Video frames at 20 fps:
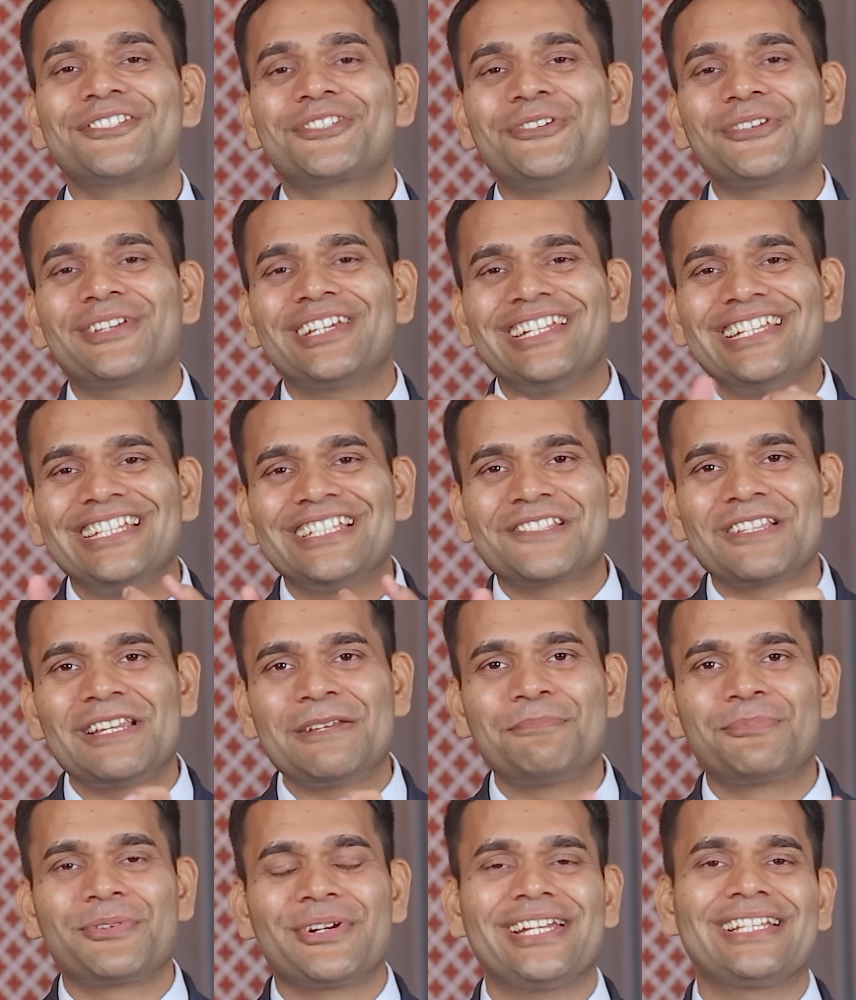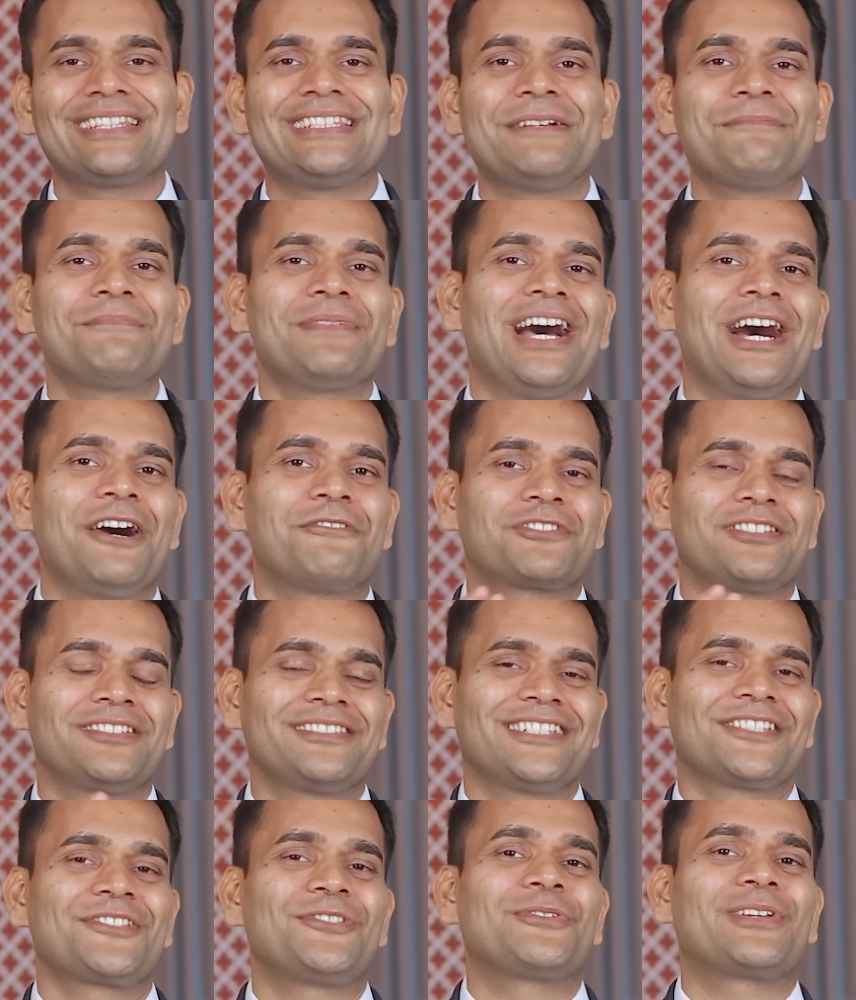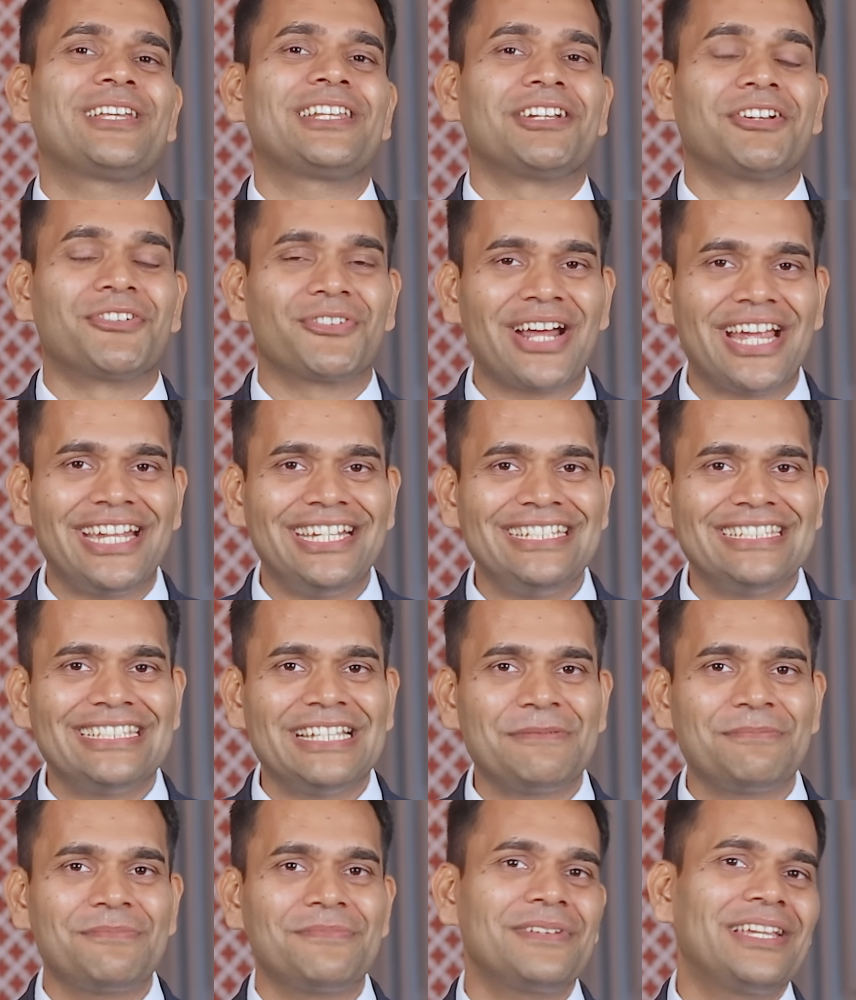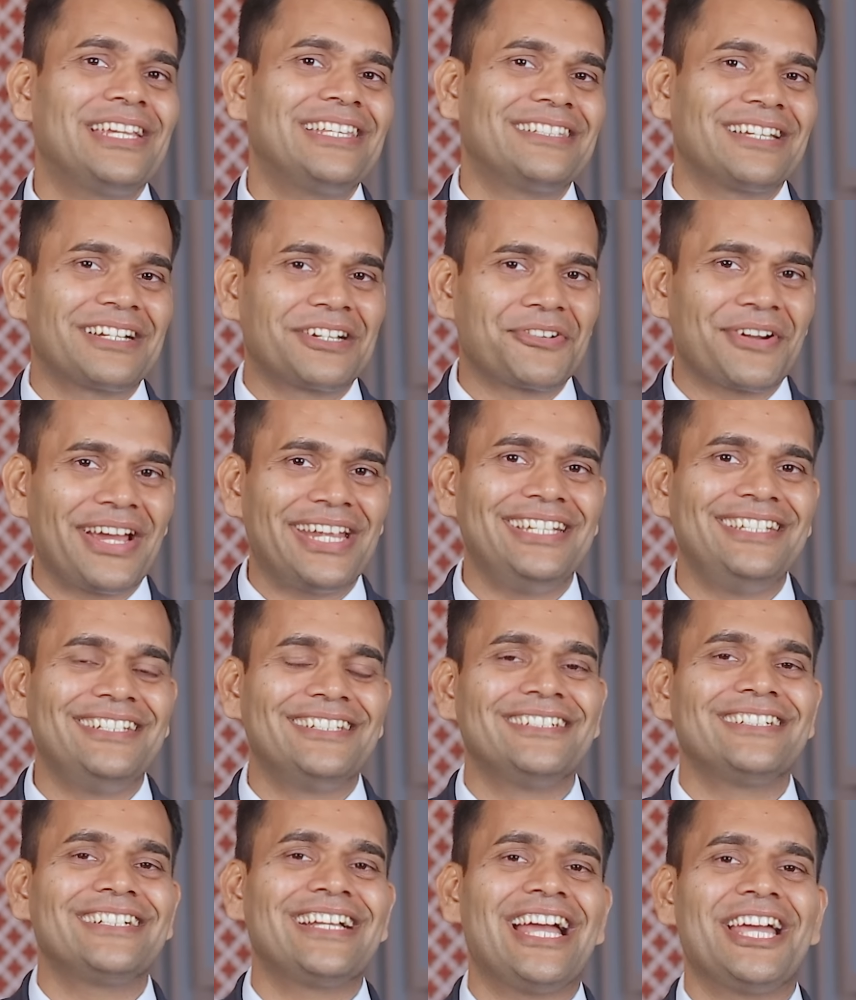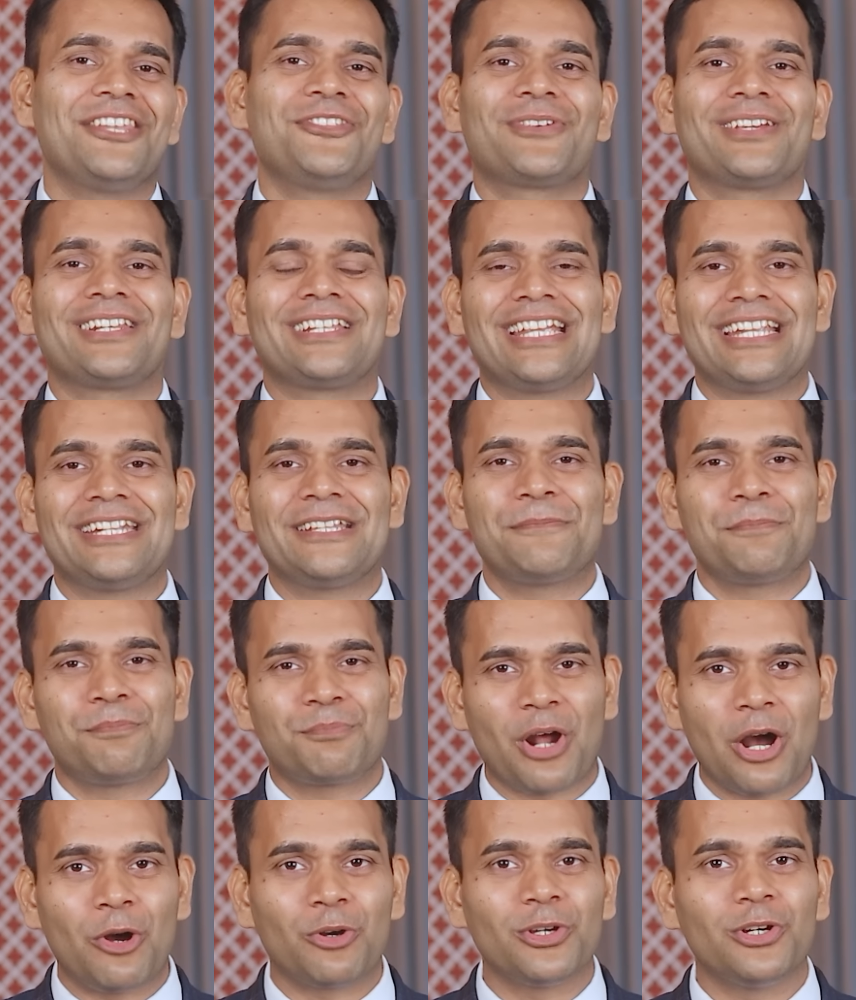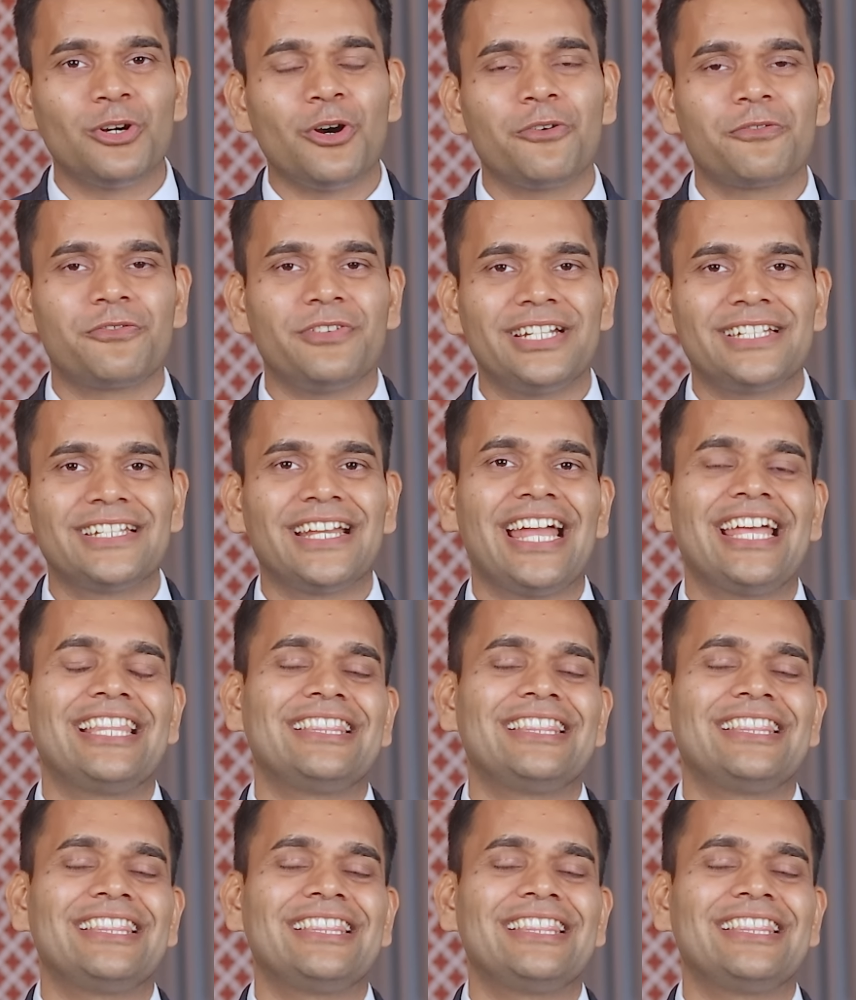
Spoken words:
So you can easily break them. After this, you can grind them in the grinder and you can get a powder of it.